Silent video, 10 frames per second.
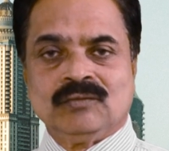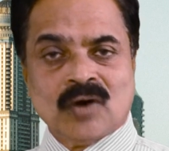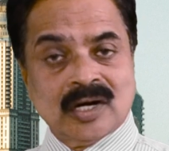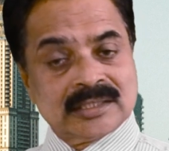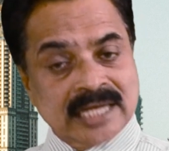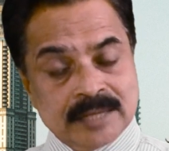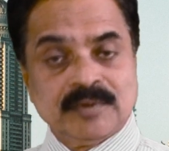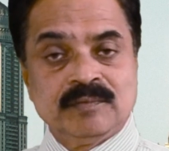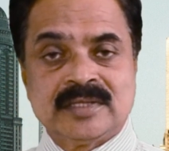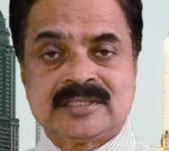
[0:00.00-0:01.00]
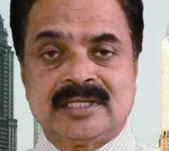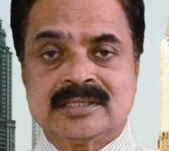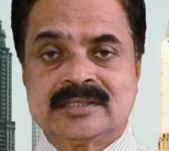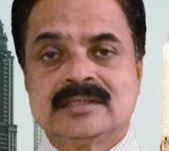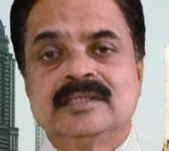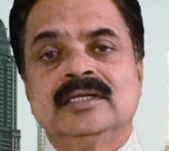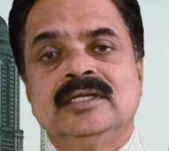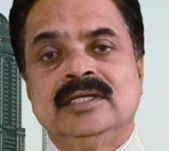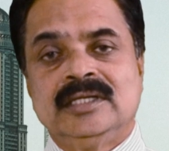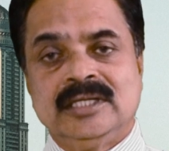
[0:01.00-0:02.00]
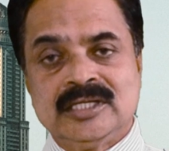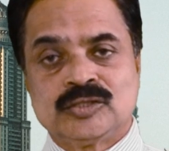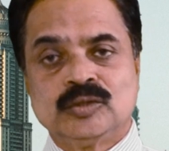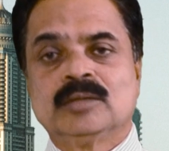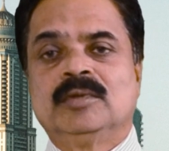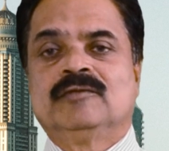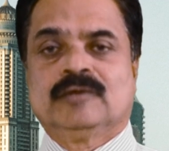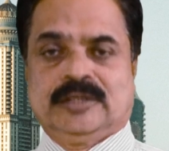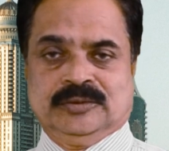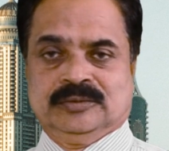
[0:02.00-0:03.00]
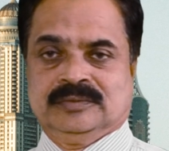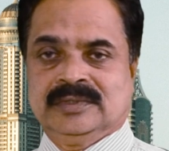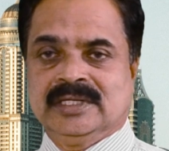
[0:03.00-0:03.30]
what type of business is suitable for you,